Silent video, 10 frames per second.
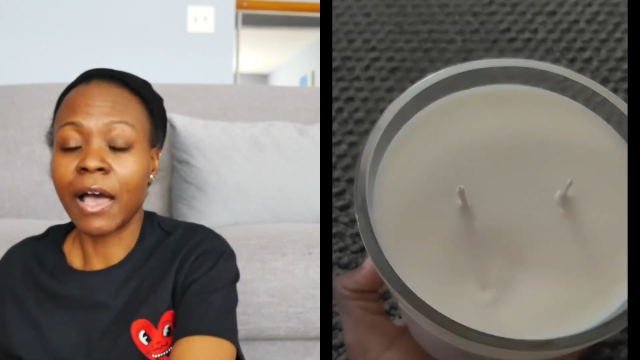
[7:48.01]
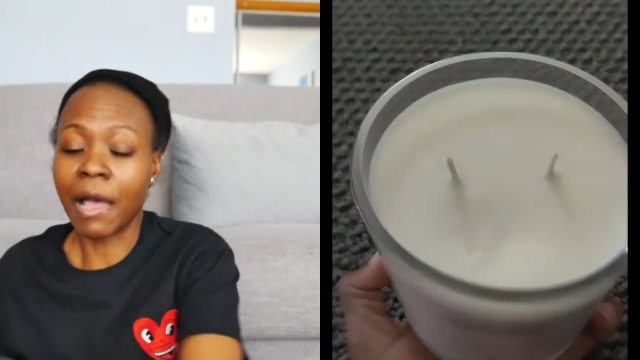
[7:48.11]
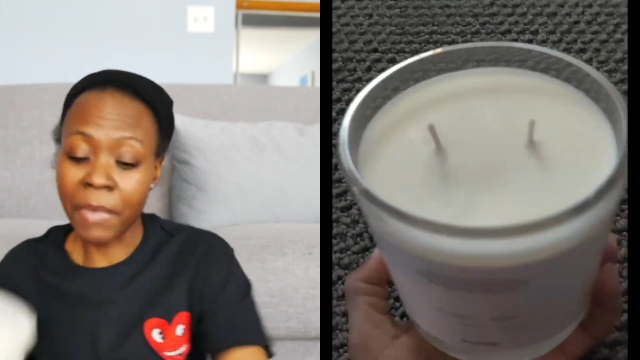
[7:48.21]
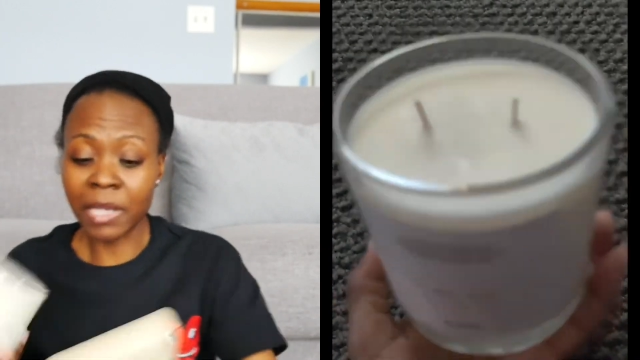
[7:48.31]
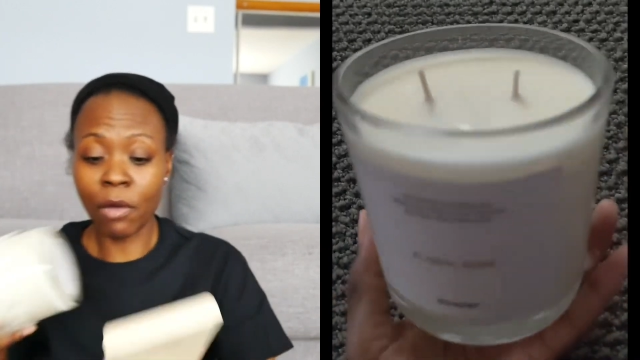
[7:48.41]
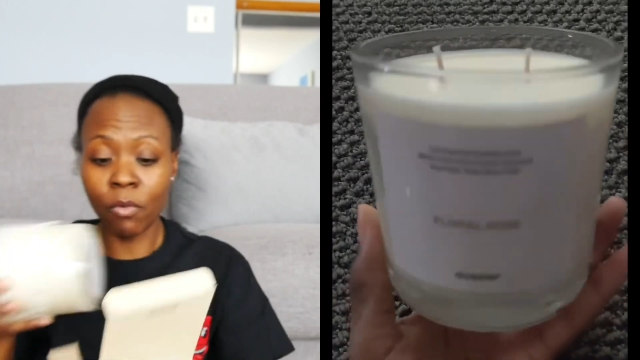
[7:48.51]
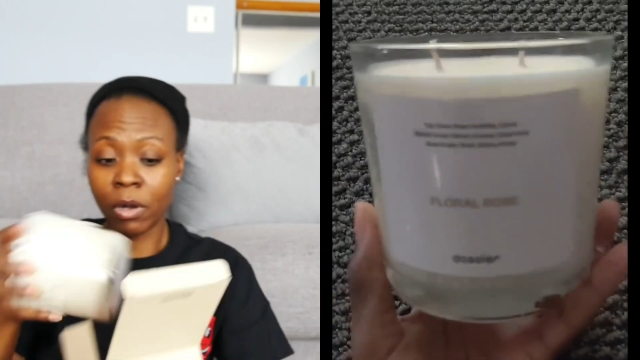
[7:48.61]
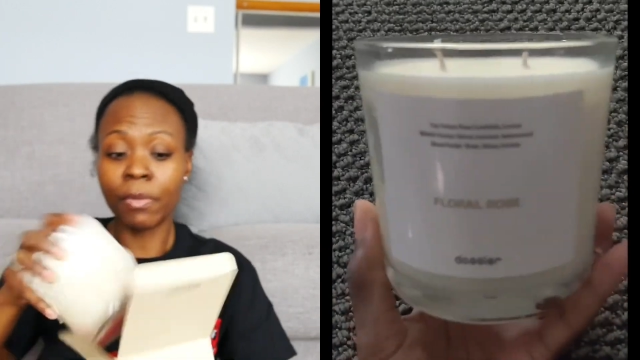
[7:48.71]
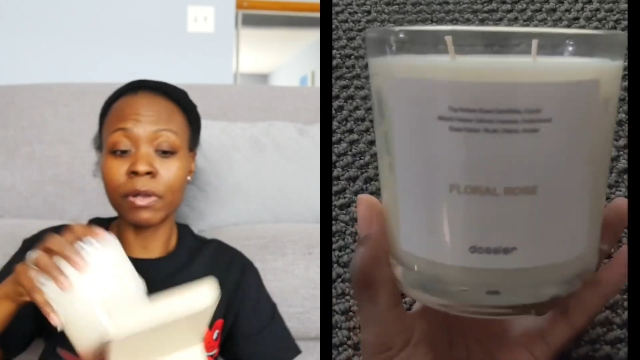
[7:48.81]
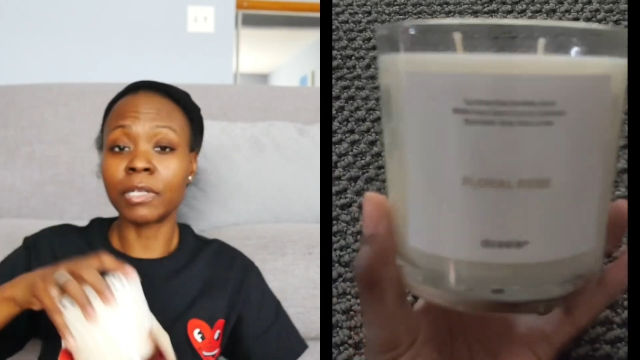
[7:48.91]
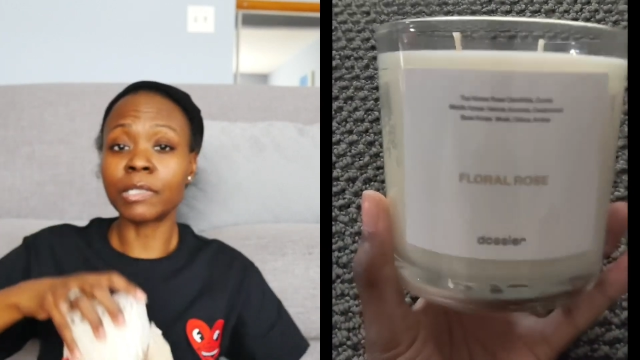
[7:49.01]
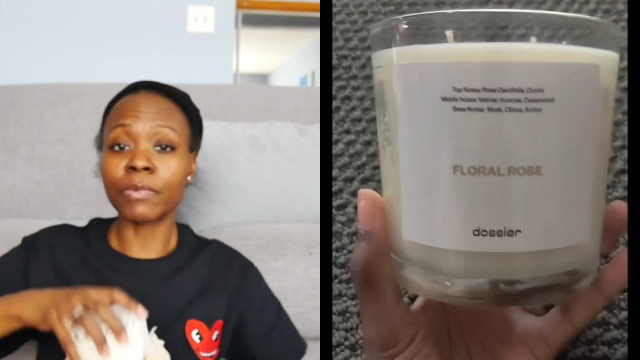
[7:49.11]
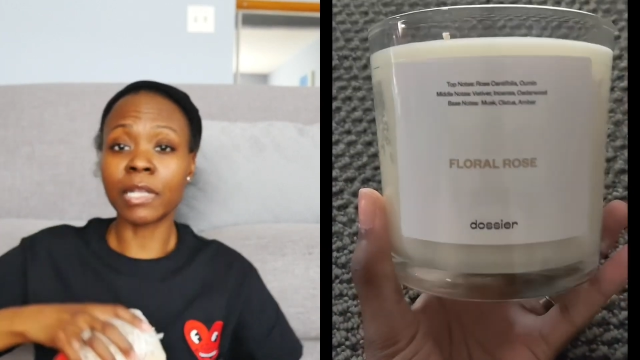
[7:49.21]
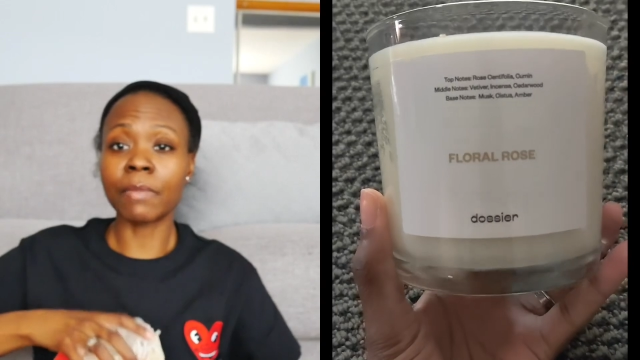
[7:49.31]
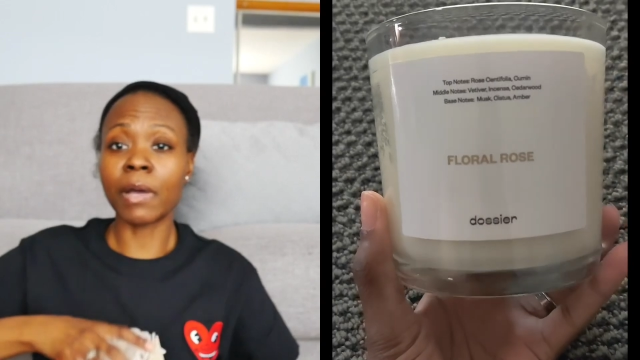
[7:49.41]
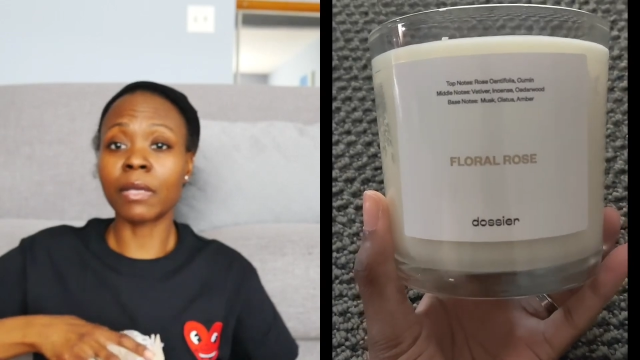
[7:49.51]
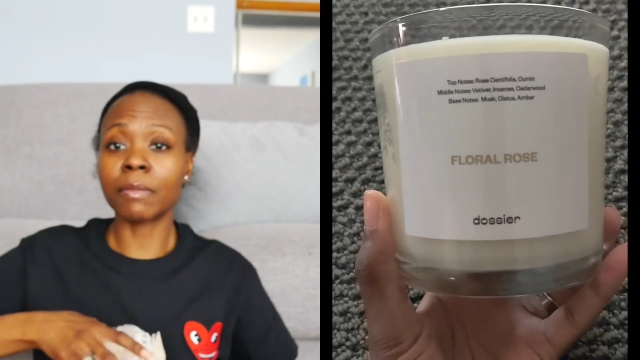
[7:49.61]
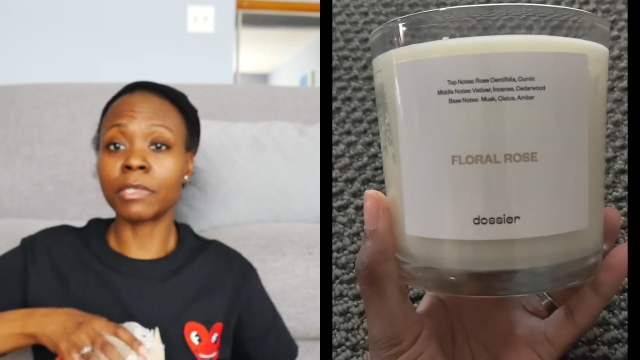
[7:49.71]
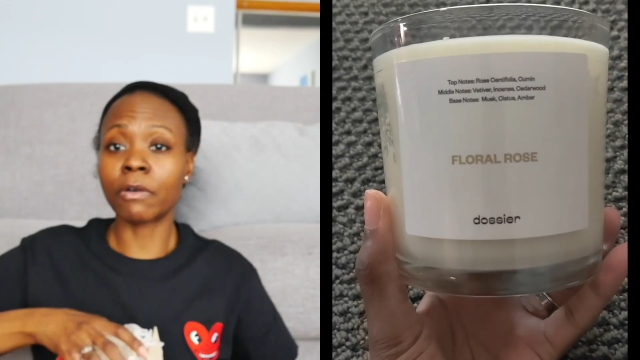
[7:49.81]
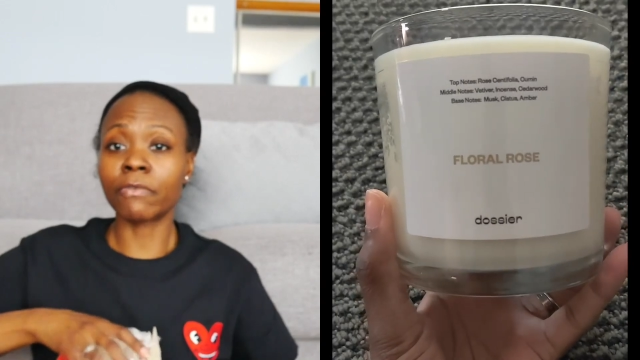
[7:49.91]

I may not wanna burn this when anybody comes over